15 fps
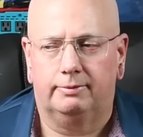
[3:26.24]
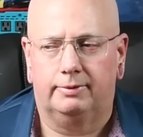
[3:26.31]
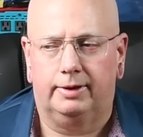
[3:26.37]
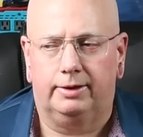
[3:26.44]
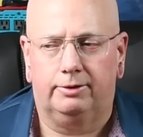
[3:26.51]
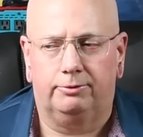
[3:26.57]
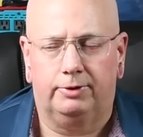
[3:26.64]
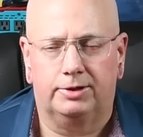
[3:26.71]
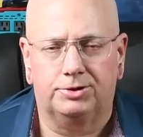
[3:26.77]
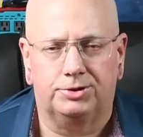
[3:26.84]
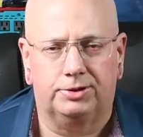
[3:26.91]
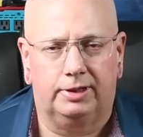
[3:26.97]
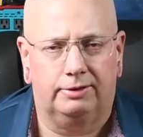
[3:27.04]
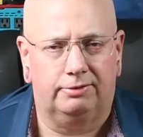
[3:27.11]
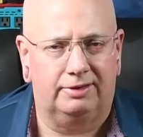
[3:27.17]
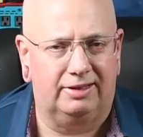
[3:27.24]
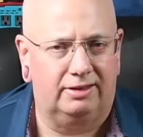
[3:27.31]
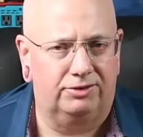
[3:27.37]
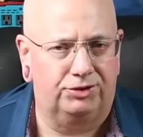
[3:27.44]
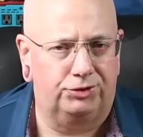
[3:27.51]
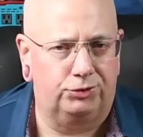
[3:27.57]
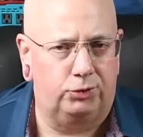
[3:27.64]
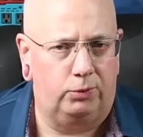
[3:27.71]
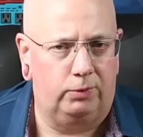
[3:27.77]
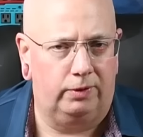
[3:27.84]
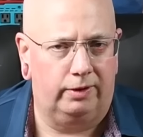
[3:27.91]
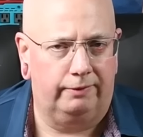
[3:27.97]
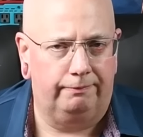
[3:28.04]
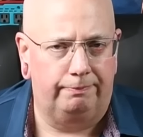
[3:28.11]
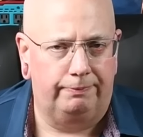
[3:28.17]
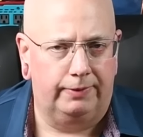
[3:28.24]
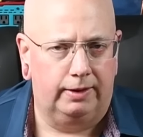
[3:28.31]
declaration, I think, in the Torah